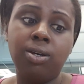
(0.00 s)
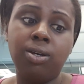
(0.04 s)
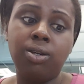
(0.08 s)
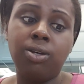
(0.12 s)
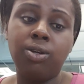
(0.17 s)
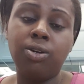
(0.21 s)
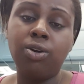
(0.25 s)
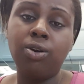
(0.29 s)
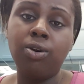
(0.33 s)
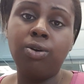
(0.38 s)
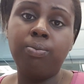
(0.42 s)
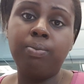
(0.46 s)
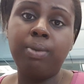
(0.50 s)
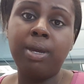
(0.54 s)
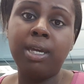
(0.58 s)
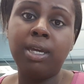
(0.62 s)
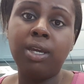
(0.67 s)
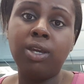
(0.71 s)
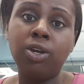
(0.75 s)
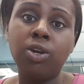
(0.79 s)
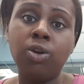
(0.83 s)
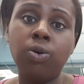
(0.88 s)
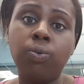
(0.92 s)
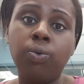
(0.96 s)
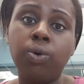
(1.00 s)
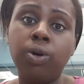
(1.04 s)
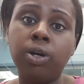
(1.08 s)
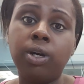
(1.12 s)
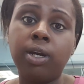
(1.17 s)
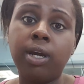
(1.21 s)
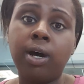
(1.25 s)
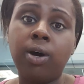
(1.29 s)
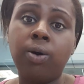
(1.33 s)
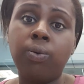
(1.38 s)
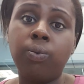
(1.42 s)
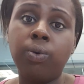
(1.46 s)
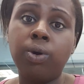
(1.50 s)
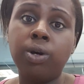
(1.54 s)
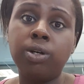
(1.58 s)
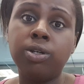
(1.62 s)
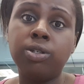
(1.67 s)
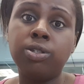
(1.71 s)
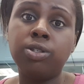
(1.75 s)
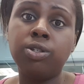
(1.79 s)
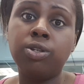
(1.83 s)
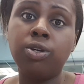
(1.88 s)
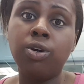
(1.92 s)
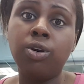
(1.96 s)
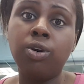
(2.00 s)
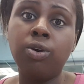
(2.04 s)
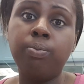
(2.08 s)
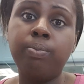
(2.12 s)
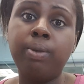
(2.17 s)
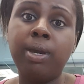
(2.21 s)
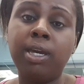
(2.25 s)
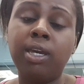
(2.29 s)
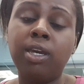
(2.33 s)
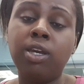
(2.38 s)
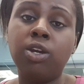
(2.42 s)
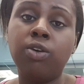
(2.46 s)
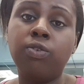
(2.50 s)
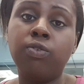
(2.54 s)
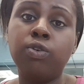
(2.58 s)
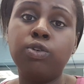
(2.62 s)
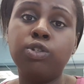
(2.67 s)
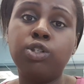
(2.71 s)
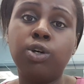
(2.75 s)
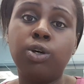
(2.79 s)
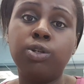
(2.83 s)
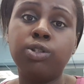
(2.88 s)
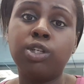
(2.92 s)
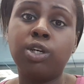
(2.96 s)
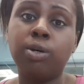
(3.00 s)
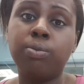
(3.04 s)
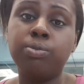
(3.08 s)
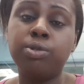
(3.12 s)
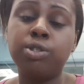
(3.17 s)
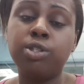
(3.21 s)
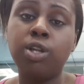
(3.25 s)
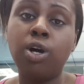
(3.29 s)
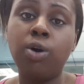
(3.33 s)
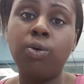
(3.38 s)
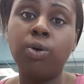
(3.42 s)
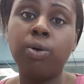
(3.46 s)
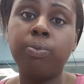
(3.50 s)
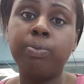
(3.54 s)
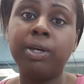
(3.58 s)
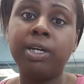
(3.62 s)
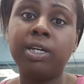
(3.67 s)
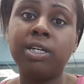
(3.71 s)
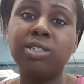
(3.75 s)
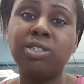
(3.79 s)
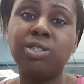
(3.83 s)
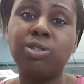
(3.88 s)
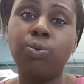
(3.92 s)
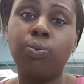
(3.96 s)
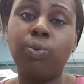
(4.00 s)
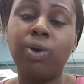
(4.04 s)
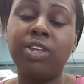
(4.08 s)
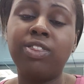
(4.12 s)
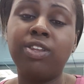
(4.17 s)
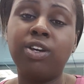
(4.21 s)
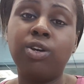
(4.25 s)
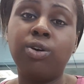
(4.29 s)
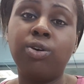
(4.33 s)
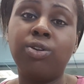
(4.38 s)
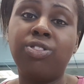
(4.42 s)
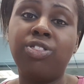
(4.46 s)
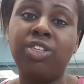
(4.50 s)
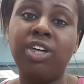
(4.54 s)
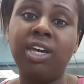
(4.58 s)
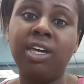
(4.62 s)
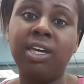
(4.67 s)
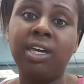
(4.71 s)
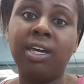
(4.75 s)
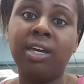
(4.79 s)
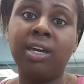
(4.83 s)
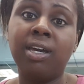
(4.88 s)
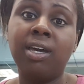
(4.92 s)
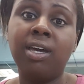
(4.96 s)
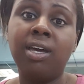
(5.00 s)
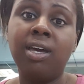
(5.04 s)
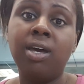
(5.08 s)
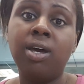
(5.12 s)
you're making your workout worse. You're making your results come slower because the way that you're thinking.